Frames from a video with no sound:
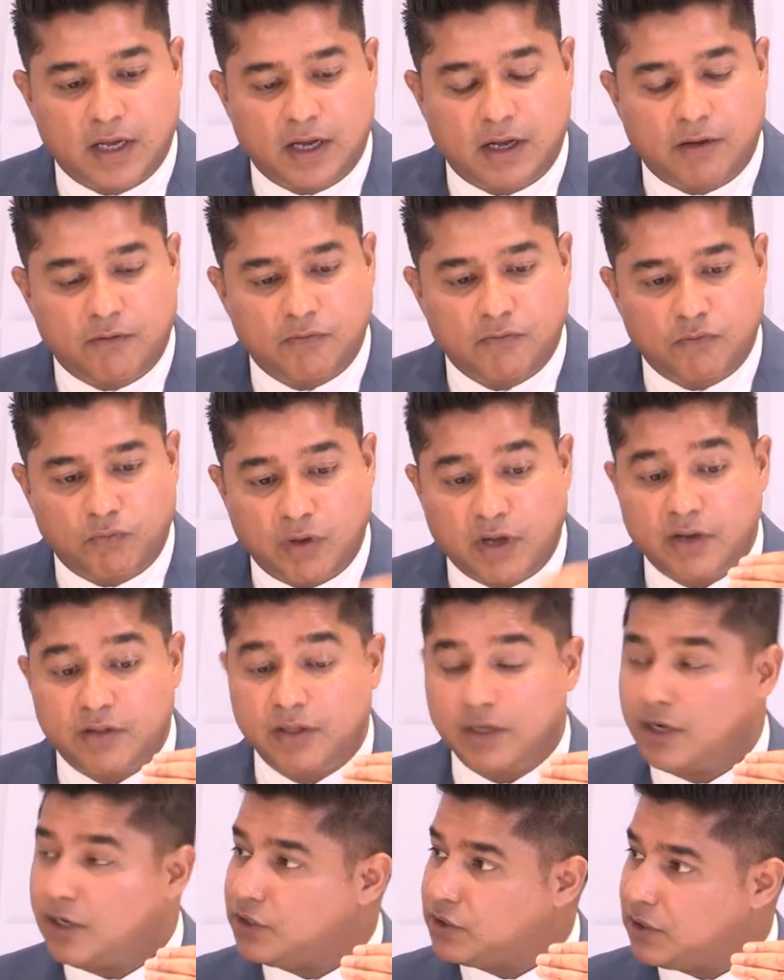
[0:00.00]
One of
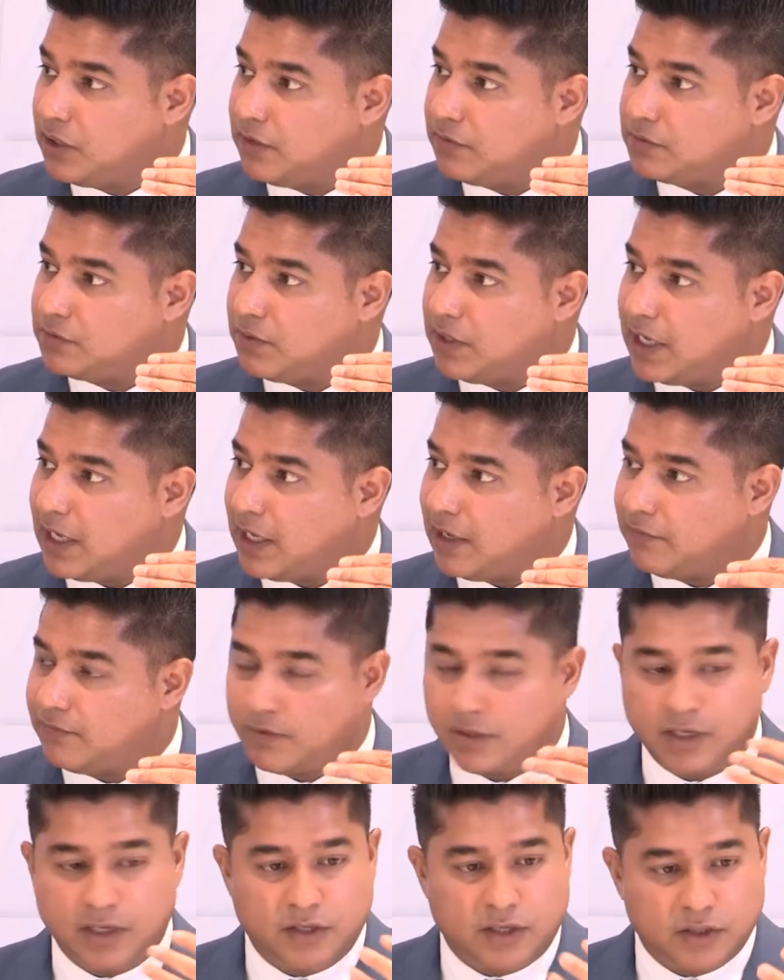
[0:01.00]
the initiatives we have,
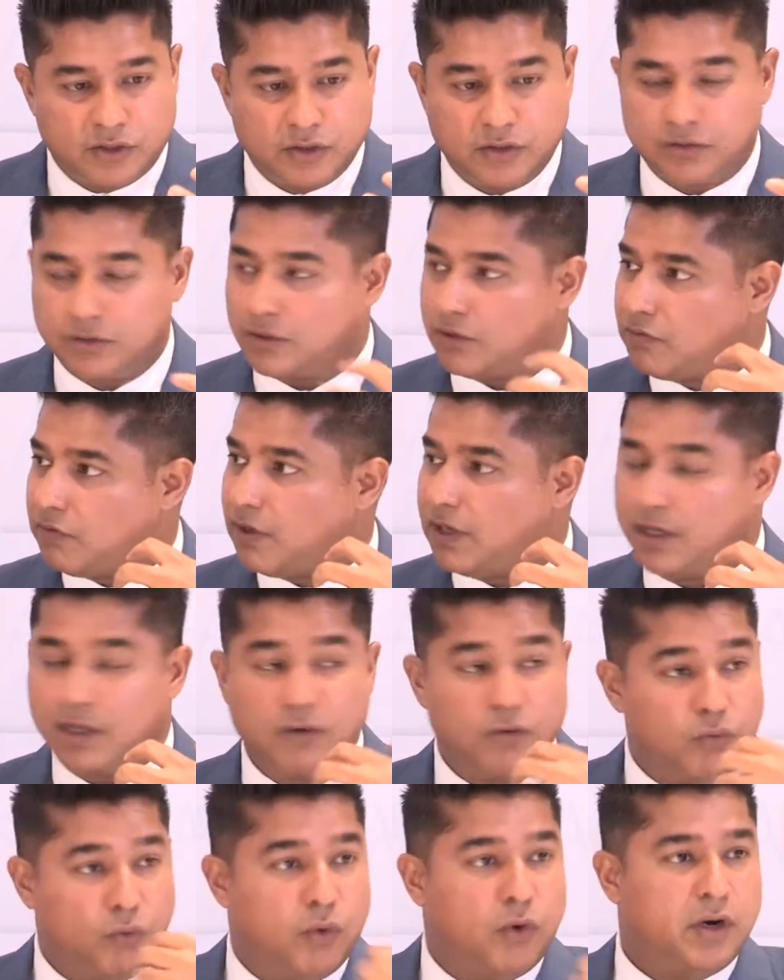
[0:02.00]
in addition to the
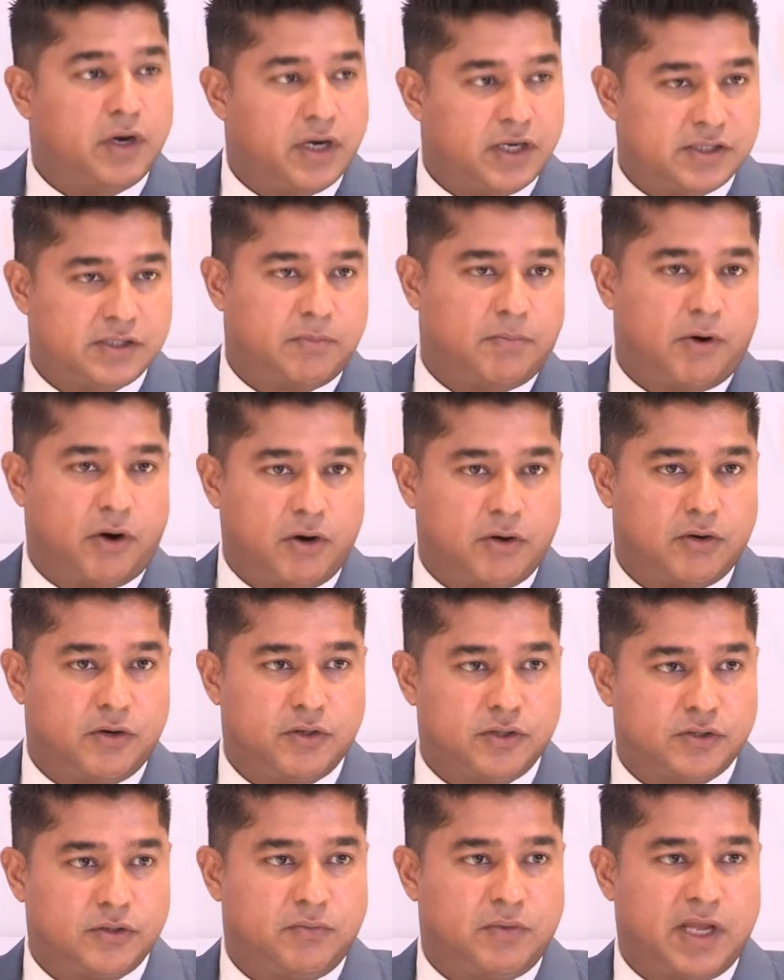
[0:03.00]
training, Wharton is a
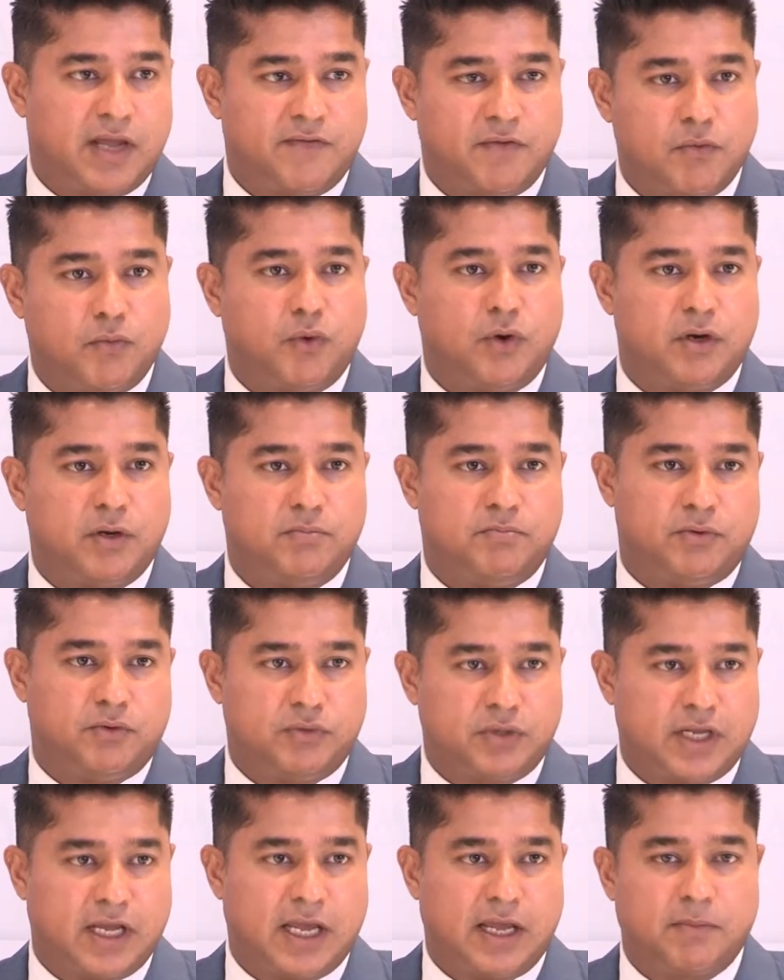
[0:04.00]
partner, so we have a Wharton
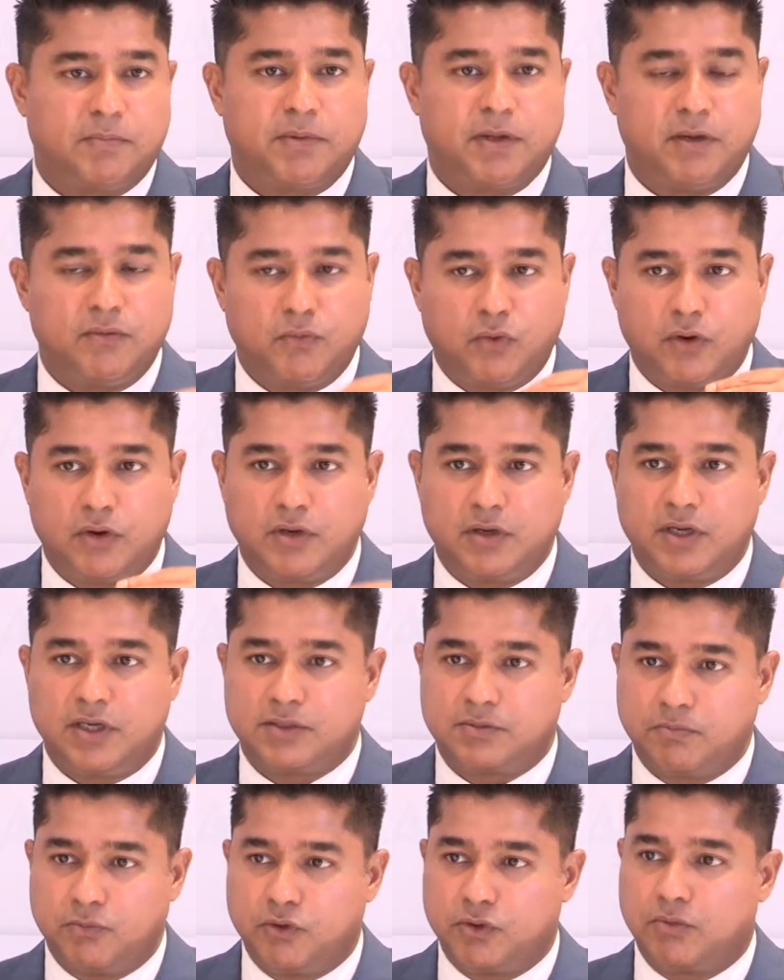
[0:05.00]
boot camp, and Wharton
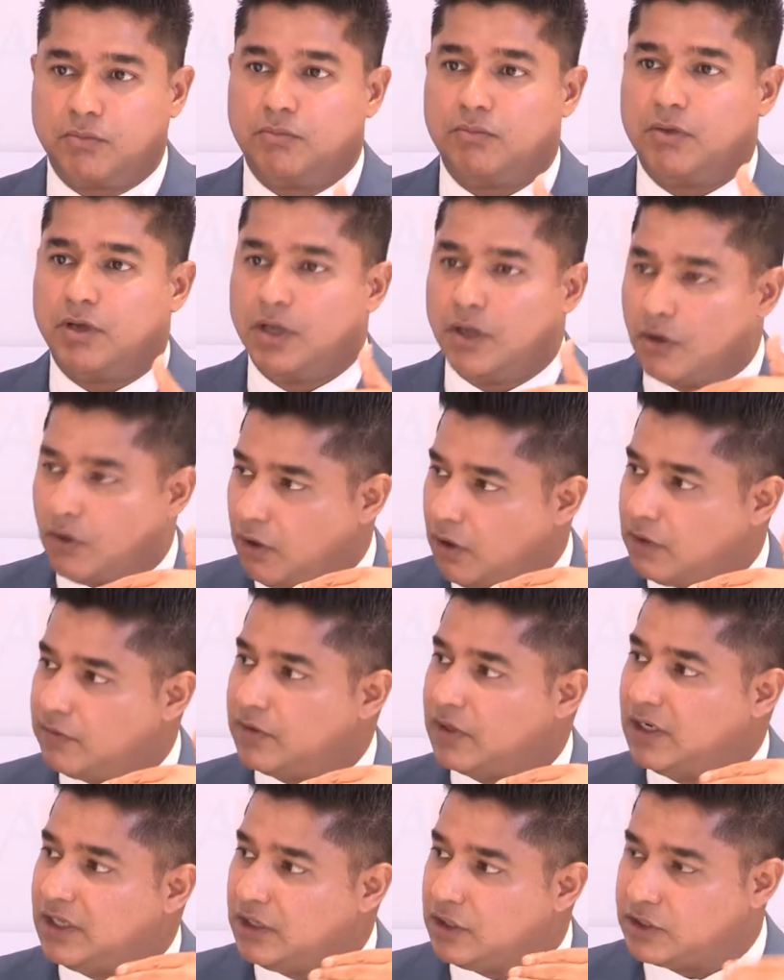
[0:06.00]
does more, all of
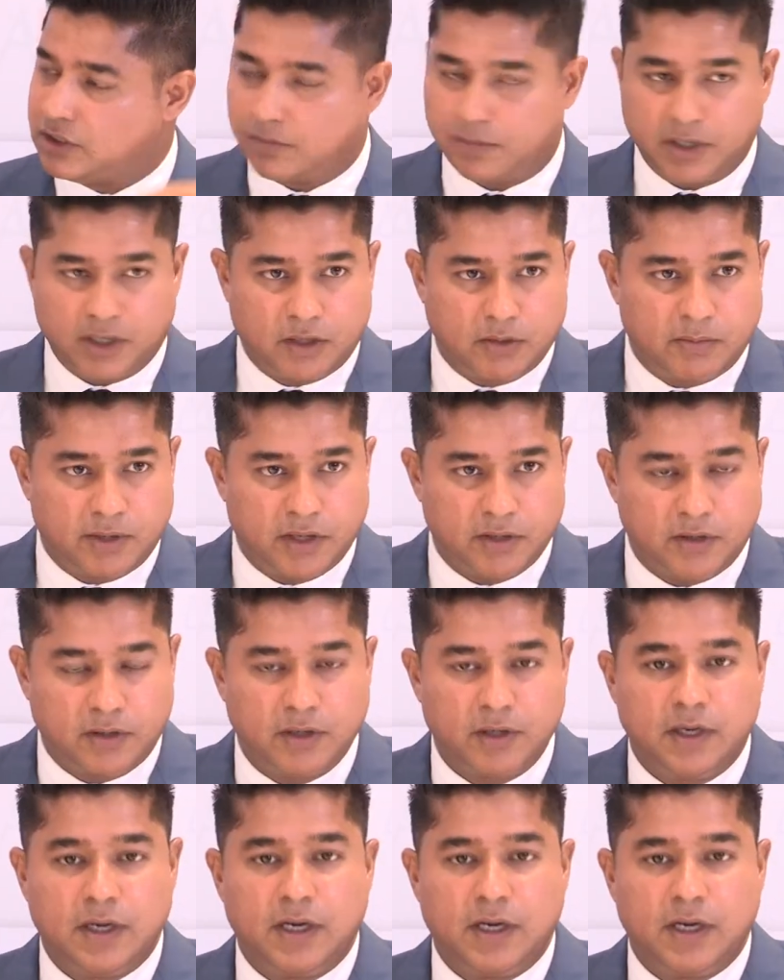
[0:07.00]
the leadership incubator.